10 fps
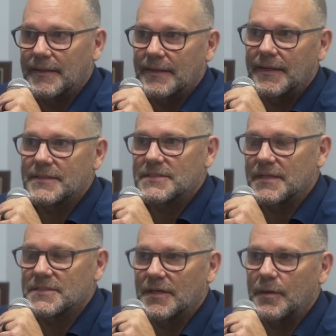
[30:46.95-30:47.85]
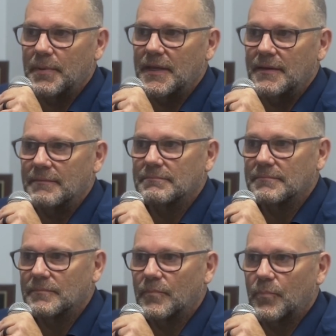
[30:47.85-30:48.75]
it's going to be
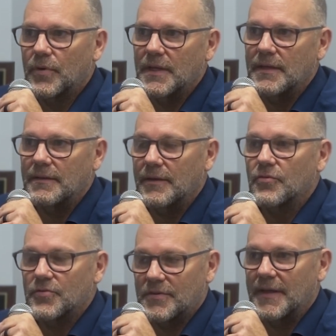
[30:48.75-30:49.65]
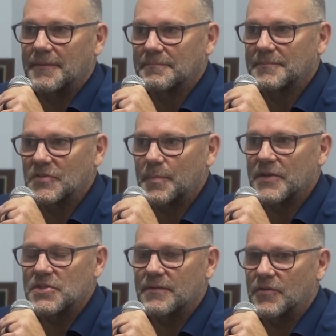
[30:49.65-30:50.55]
pretty interesting,
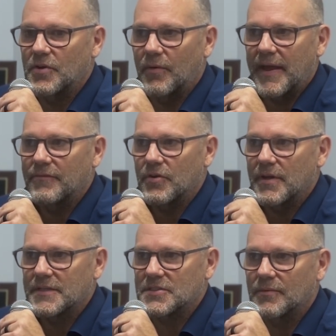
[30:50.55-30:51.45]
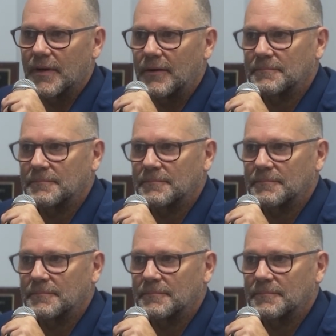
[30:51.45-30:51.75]
especially if you don't have your ducks in a row.